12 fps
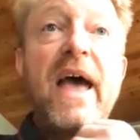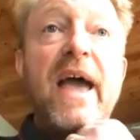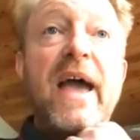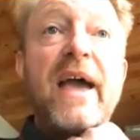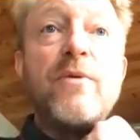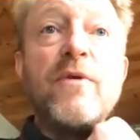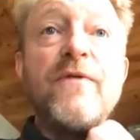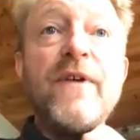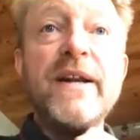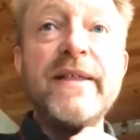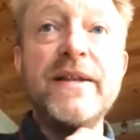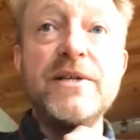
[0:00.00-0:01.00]
and we're
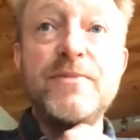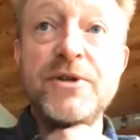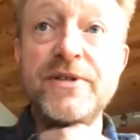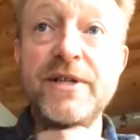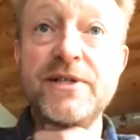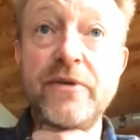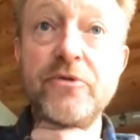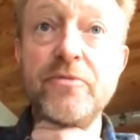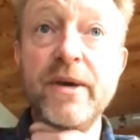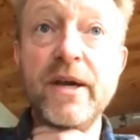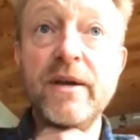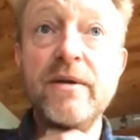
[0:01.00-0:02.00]
finding that especially in southern
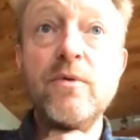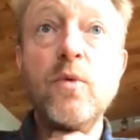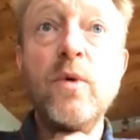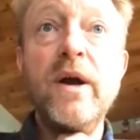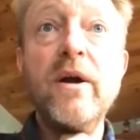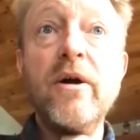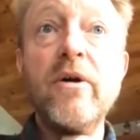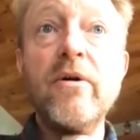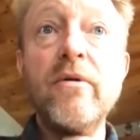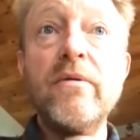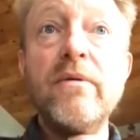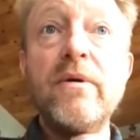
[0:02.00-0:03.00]
Maine, where